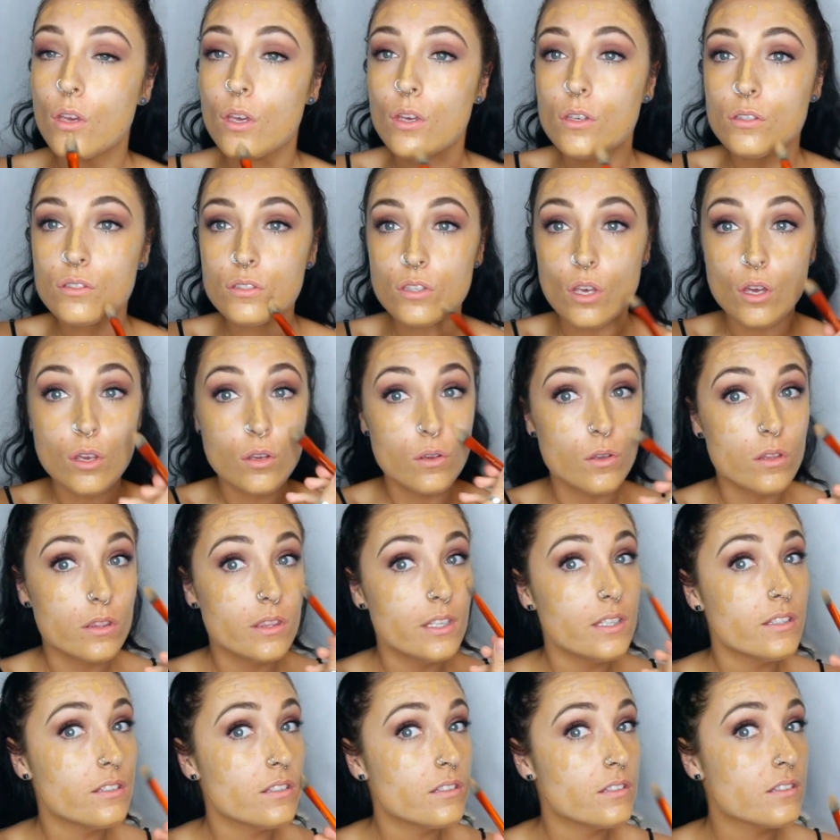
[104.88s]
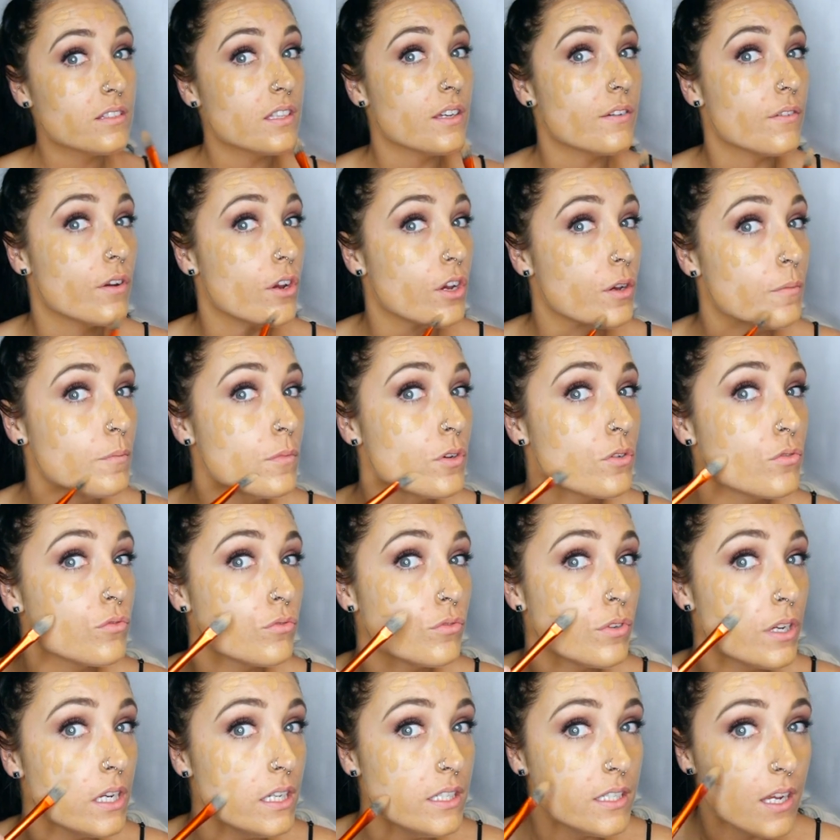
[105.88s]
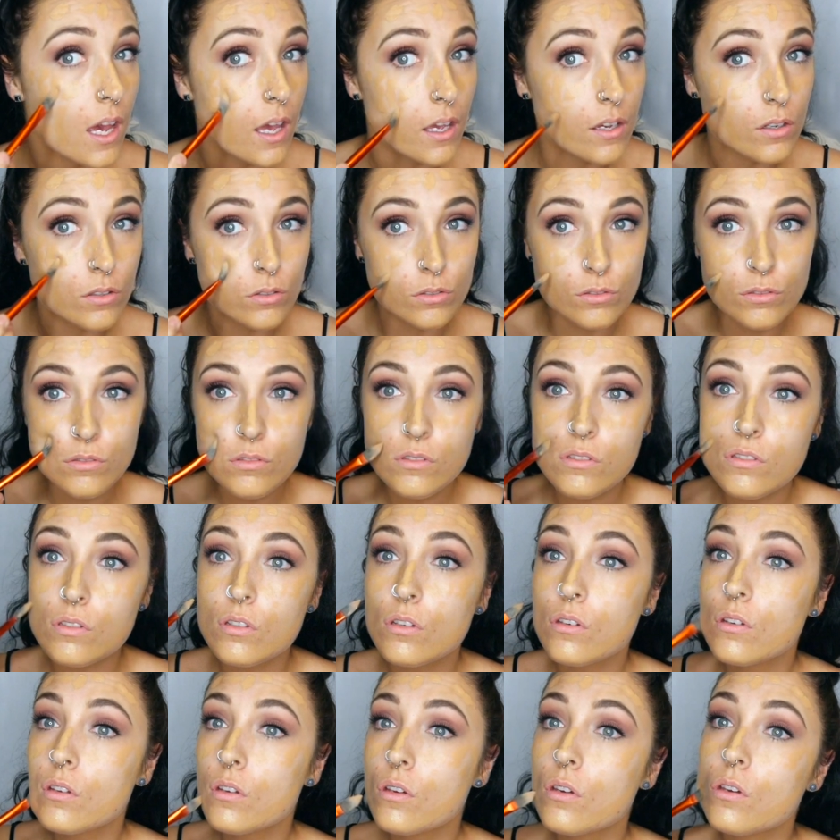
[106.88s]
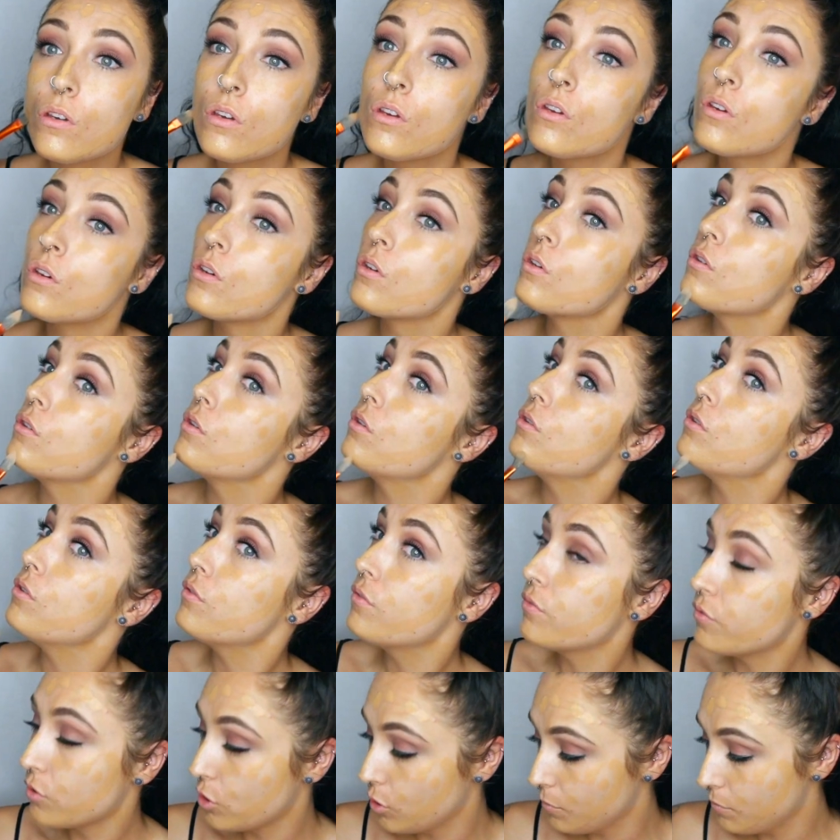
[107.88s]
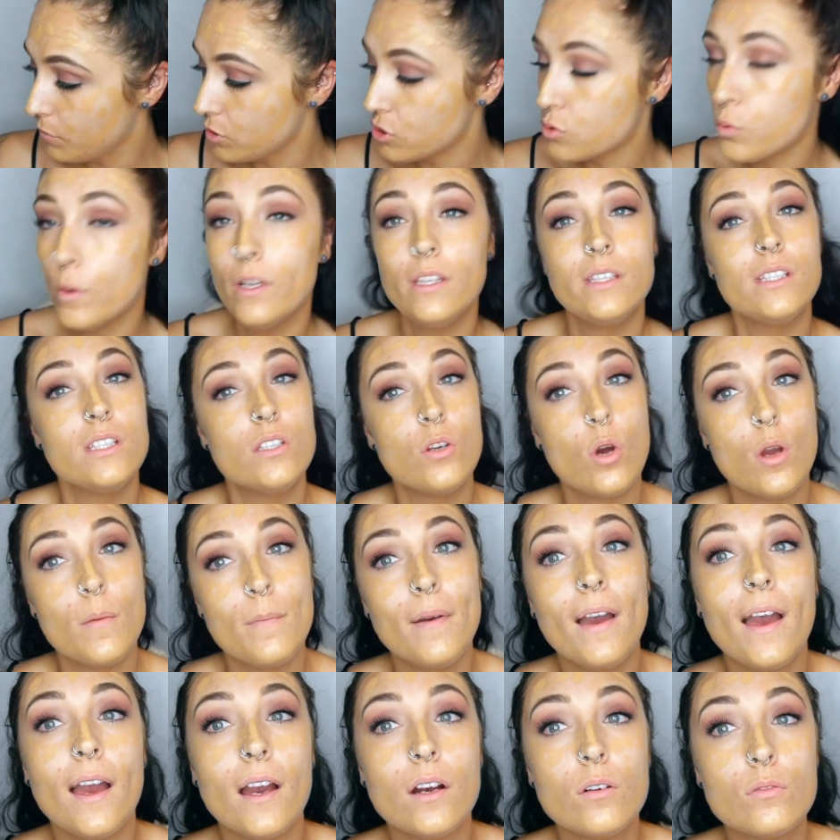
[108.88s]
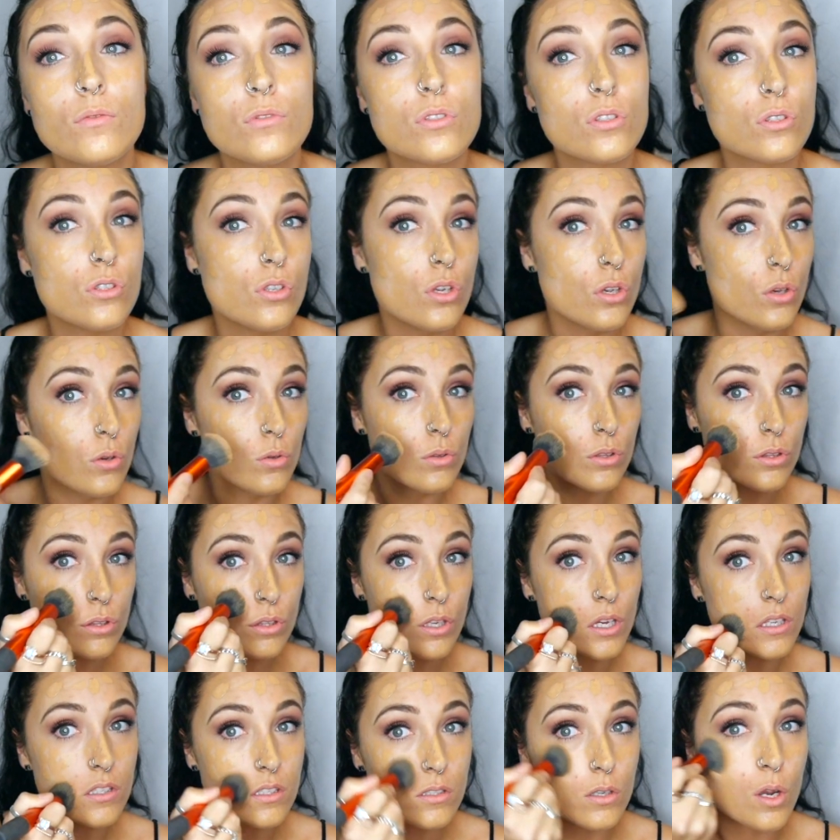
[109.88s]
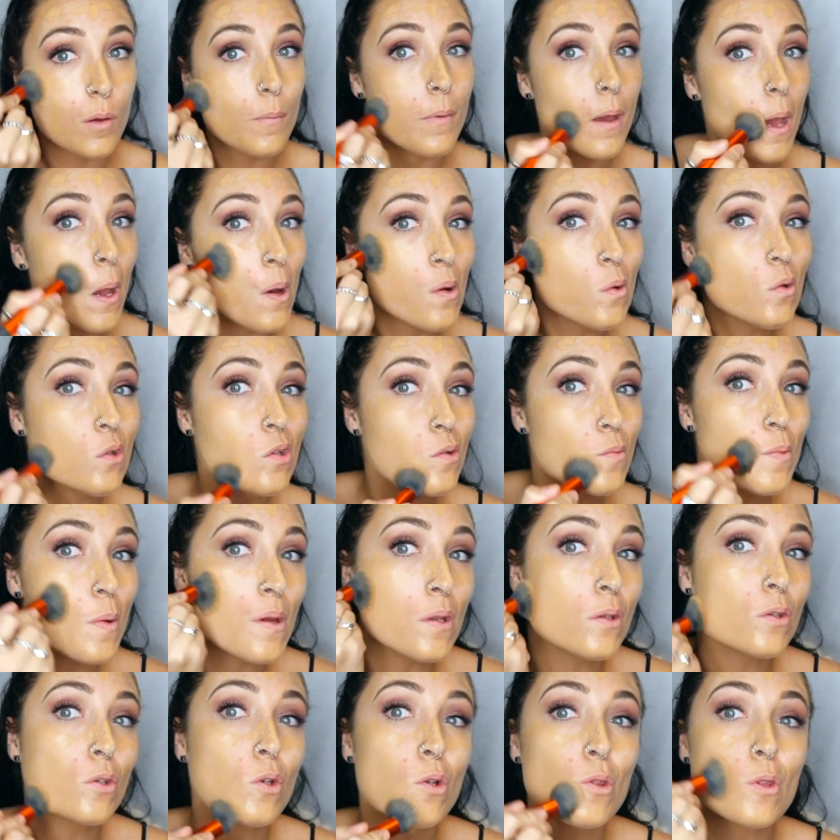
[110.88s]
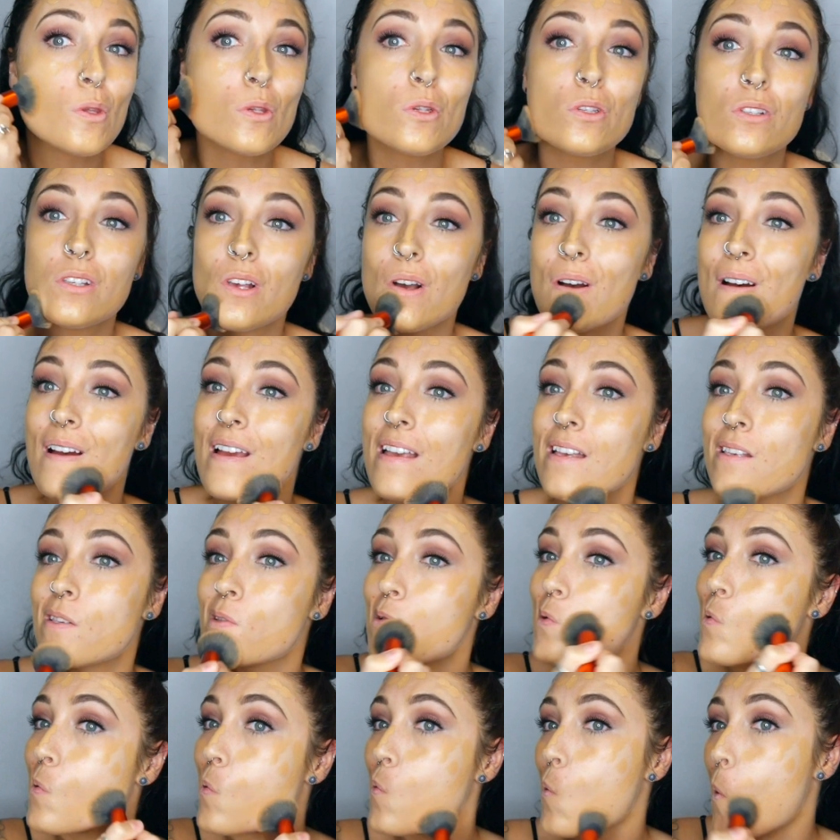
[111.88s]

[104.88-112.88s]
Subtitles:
So this serum retails from £29 to £39 depending on the size